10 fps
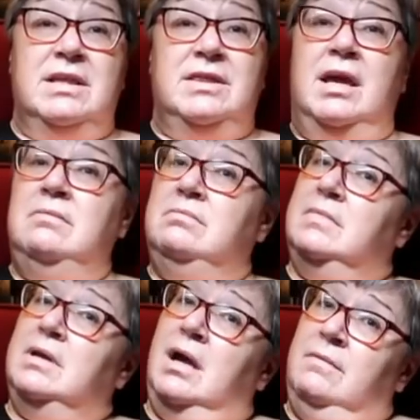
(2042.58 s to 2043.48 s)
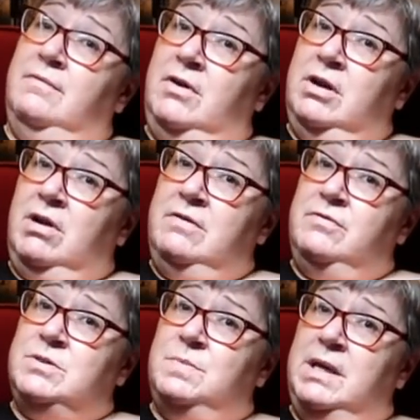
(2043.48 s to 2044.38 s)
said that, I'm very
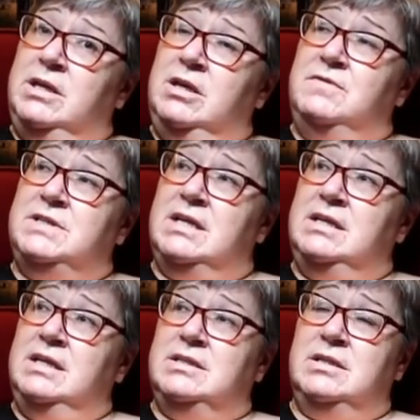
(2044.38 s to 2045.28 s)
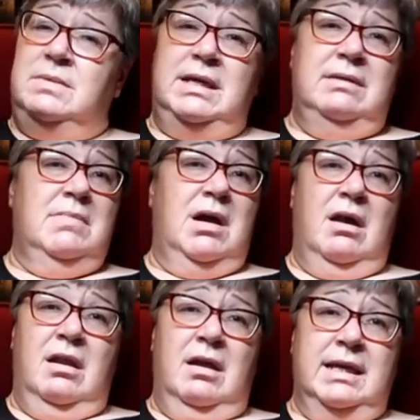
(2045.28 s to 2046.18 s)
grateful to BenQ for sending it to me.
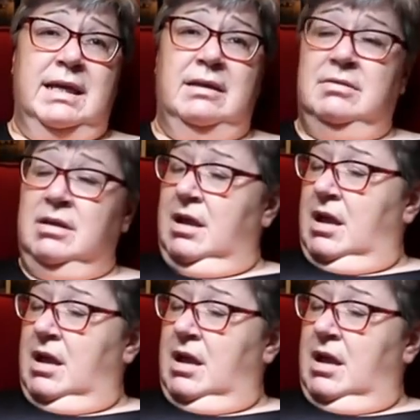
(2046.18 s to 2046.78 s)
I like it.